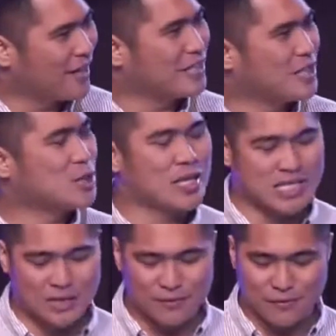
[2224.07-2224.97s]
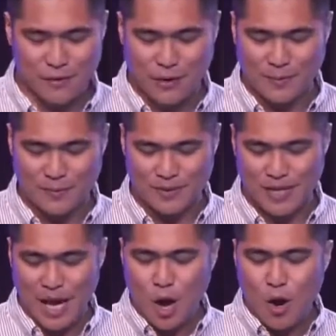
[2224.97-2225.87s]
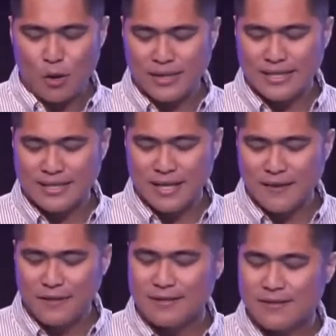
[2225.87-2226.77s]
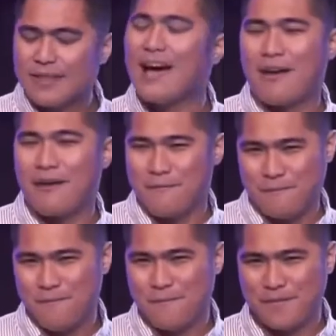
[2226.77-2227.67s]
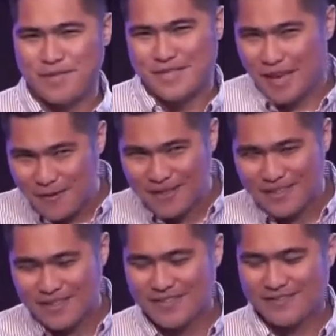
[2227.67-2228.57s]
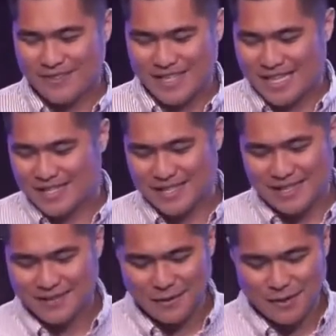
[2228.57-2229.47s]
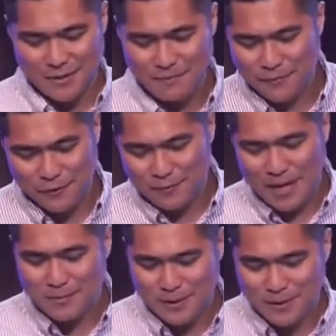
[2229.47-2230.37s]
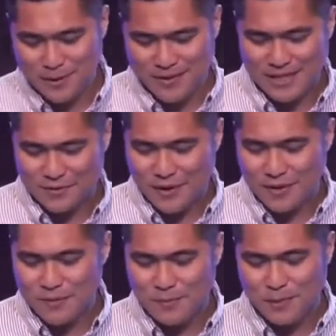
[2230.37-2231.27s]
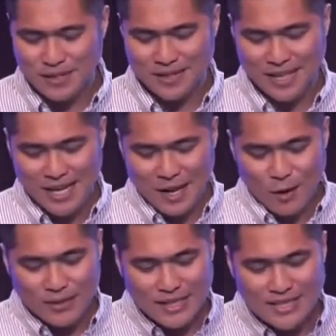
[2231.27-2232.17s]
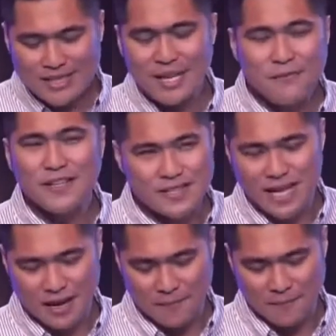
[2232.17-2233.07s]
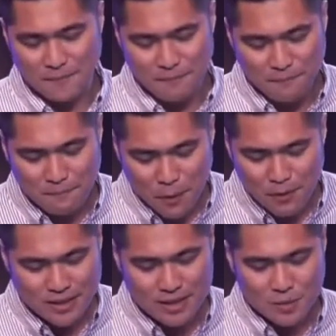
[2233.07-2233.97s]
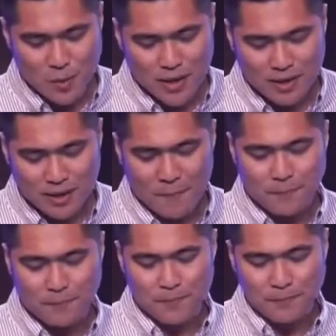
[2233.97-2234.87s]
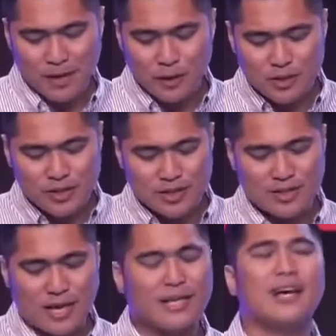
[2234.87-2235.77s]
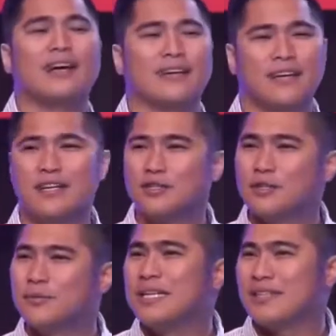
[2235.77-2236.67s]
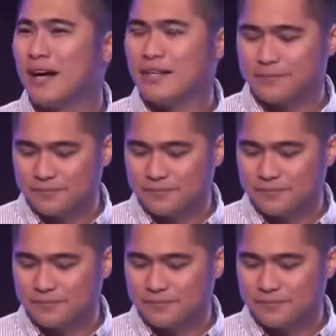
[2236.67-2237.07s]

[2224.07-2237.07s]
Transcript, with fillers: God transforms. On the seventh time, seven, it's a, a, for Bible nerds, that's very important. On the seventh time, Moses went up Mount Sinai to meet God.